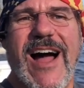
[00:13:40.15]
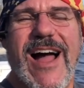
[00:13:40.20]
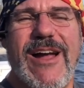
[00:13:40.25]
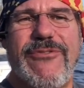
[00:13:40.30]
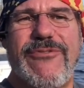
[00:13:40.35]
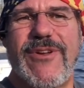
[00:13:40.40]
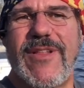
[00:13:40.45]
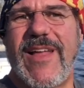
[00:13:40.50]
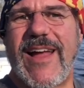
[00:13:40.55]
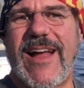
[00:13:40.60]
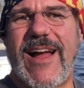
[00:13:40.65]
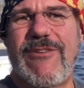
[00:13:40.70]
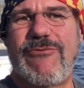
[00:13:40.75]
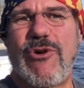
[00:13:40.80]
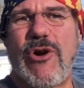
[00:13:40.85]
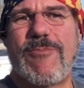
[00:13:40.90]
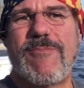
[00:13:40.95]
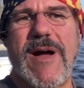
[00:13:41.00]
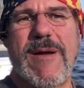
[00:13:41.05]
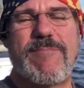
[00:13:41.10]
I feel like I
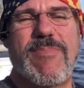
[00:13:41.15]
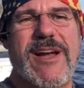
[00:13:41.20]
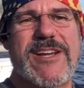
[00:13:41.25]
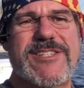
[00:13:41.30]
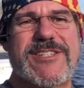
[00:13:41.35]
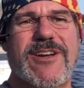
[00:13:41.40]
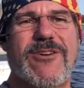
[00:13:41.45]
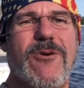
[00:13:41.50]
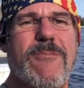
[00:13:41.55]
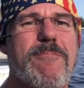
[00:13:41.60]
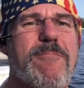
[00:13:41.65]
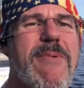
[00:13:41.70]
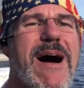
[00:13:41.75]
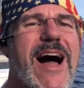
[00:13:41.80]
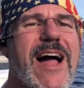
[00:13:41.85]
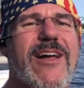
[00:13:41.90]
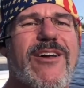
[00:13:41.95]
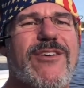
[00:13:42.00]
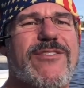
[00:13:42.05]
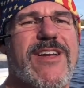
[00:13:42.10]
rode my bicycle
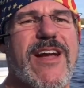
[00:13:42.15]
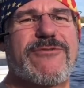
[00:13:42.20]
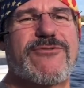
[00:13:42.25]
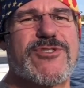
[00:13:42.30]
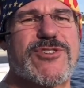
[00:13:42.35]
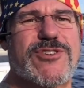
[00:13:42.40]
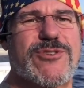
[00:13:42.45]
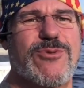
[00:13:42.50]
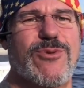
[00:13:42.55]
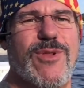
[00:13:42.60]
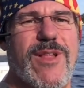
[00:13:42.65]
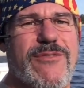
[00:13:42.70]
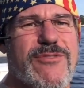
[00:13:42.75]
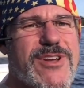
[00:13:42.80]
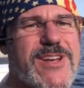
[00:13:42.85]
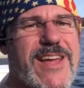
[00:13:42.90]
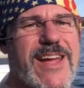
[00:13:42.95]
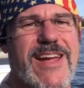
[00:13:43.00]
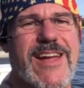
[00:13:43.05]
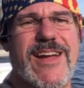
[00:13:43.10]
miles after school
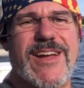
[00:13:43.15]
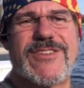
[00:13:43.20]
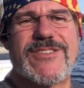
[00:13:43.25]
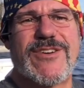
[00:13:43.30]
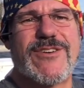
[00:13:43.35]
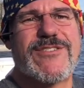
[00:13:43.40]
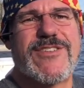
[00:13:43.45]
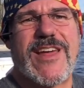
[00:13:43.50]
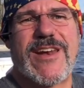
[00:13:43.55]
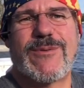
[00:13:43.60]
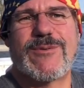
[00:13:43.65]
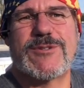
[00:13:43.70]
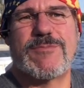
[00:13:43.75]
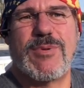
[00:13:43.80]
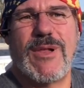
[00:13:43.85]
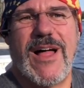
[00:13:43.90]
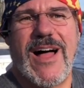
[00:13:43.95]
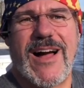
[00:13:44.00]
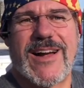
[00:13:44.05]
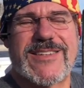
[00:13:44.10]
every day. Turns out it was
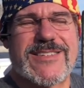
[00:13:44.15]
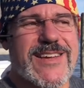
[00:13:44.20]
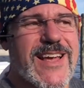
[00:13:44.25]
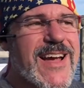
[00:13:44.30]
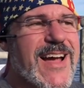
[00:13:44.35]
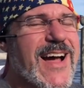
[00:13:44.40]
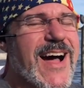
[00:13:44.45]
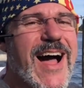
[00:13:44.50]
blocks.